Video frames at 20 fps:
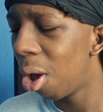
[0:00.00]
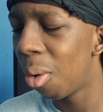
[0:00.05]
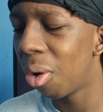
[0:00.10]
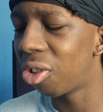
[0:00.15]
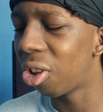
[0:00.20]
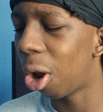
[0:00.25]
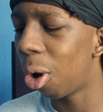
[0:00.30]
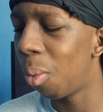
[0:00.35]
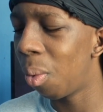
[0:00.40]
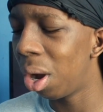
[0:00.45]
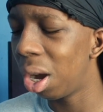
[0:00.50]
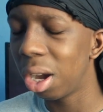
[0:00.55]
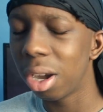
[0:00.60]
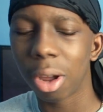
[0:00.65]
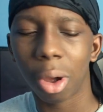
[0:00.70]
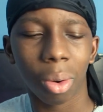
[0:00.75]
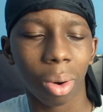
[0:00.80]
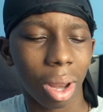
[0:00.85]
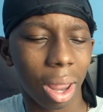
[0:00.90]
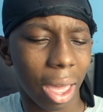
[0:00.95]
which I really
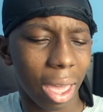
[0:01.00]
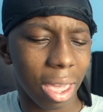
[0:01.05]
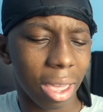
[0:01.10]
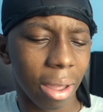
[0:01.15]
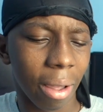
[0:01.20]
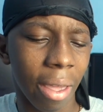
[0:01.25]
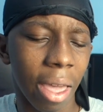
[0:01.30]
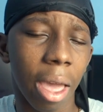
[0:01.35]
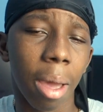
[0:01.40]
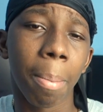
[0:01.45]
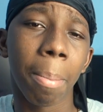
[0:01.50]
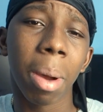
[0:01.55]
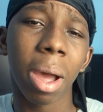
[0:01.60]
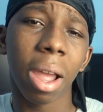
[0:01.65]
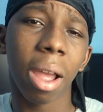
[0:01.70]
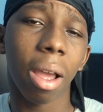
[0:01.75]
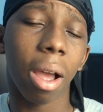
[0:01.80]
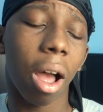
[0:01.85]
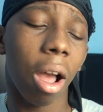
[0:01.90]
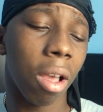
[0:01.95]
don't like.
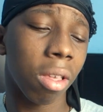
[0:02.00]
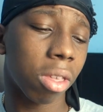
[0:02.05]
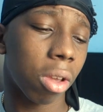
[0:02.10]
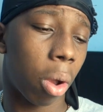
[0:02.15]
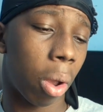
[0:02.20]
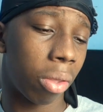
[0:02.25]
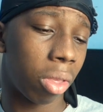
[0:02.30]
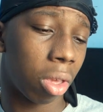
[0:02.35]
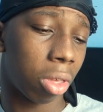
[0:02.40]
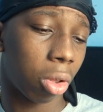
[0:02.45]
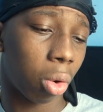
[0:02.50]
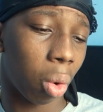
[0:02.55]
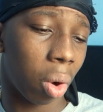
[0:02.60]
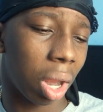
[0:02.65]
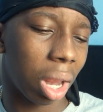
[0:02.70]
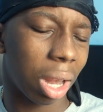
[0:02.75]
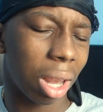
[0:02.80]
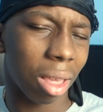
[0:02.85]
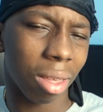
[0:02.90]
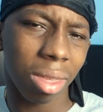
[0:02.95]
But also on the
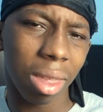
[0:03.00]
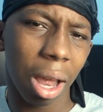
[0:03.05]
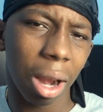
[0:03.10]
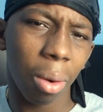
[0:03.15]
screen, it's